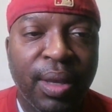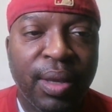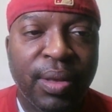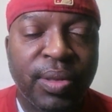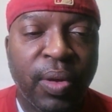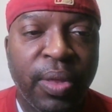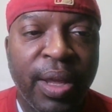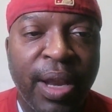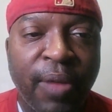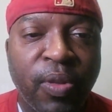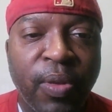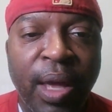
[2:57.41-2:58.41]
So then
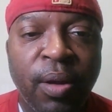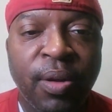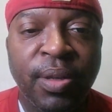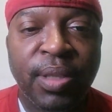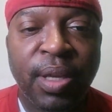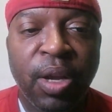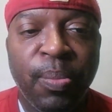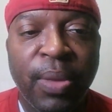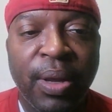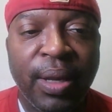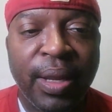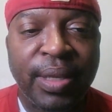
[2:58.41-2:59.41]
after that, I'm gonna set up my
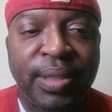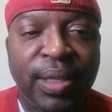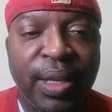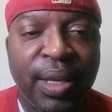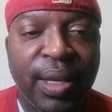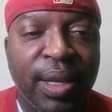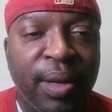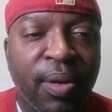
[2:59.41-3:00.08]
lesson and